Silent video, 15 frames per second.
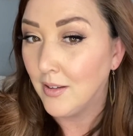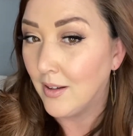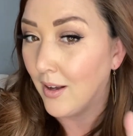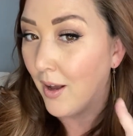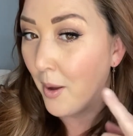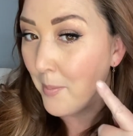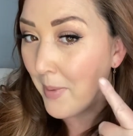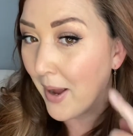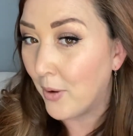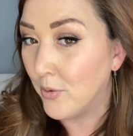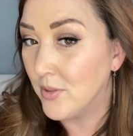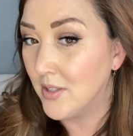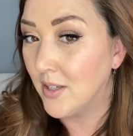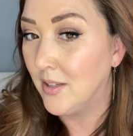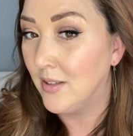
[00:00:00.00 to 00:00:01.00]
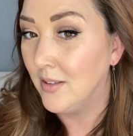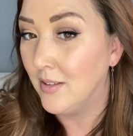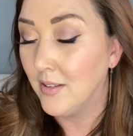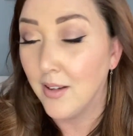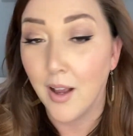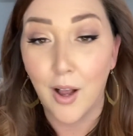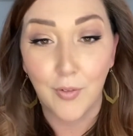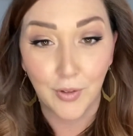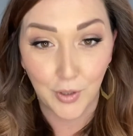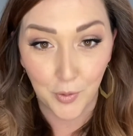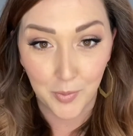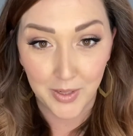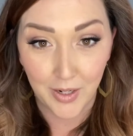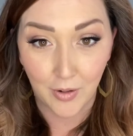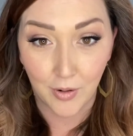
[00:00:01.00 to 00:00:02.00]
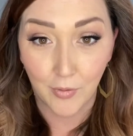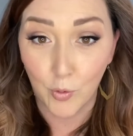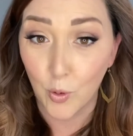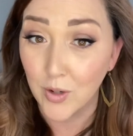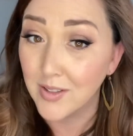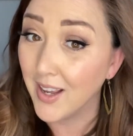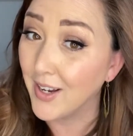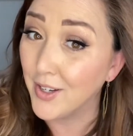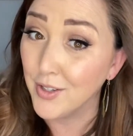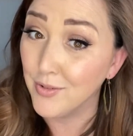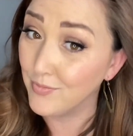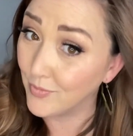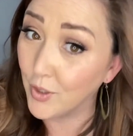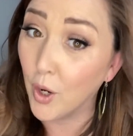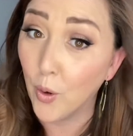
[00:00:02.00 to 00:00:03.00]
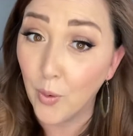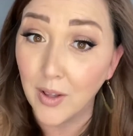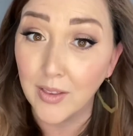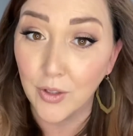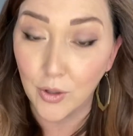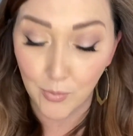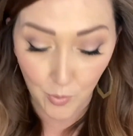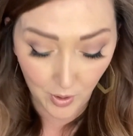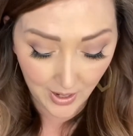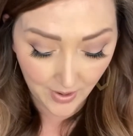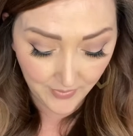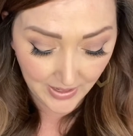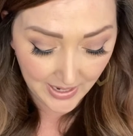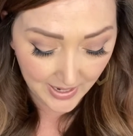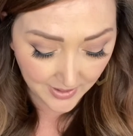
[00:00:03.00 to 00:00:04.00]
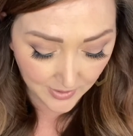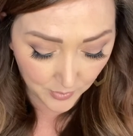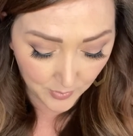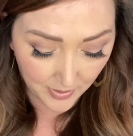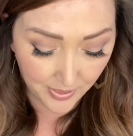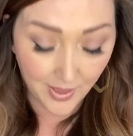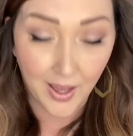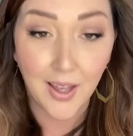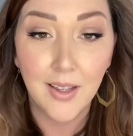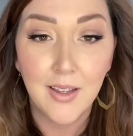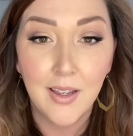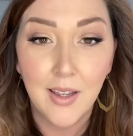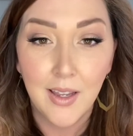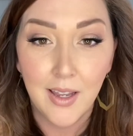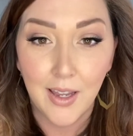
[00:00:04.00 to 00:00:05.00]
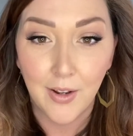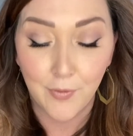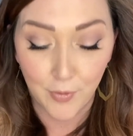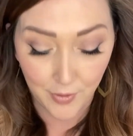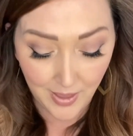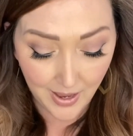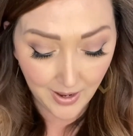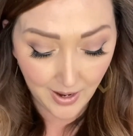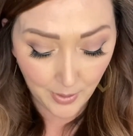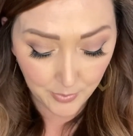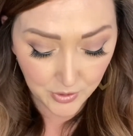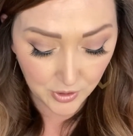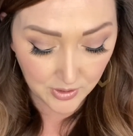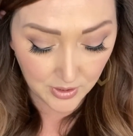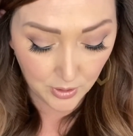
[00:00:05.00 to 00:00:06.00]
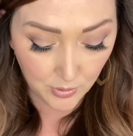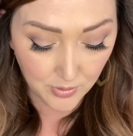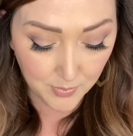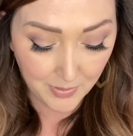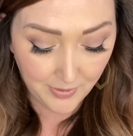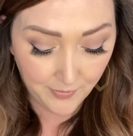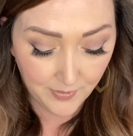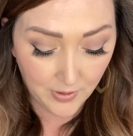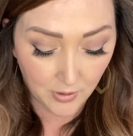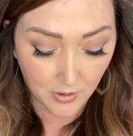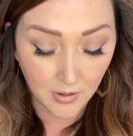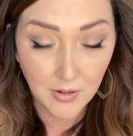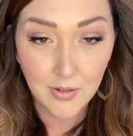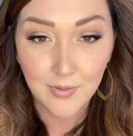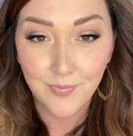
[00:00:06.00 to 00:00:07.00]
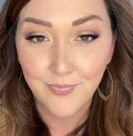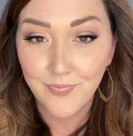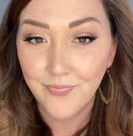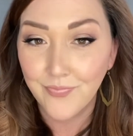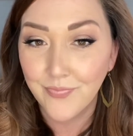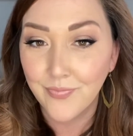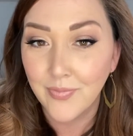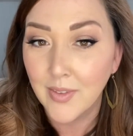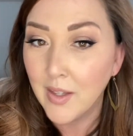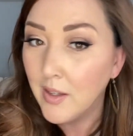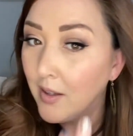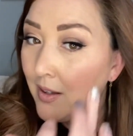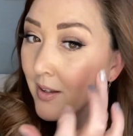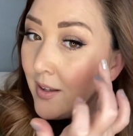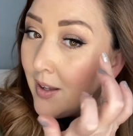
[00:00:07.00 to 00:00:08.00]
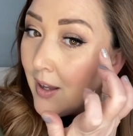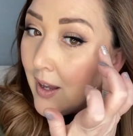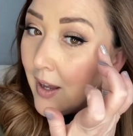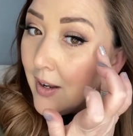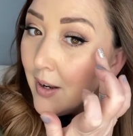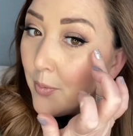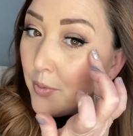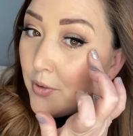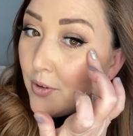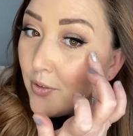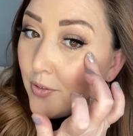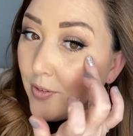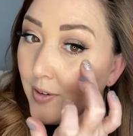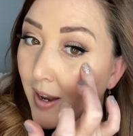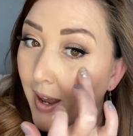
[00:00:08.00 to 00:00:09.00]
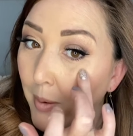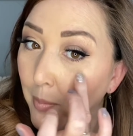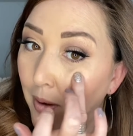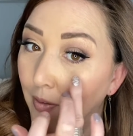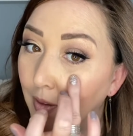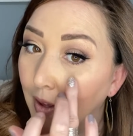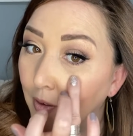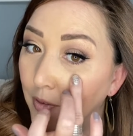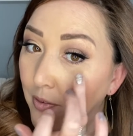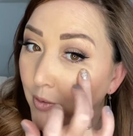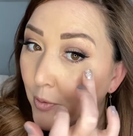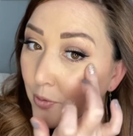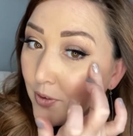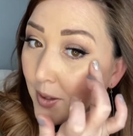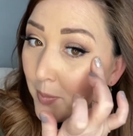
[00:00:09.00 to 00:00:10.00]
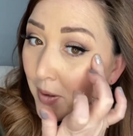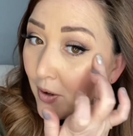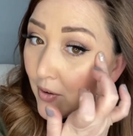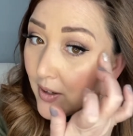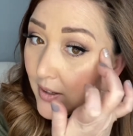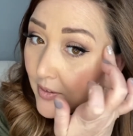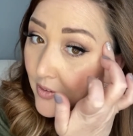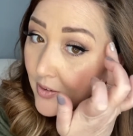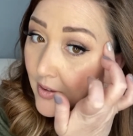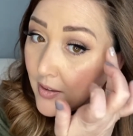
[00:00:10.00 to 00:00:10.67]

amount of illuminator. Of course, I could go a little more heavy-handed with that. And for that, I would just use my finger and I would just dab on those same areas.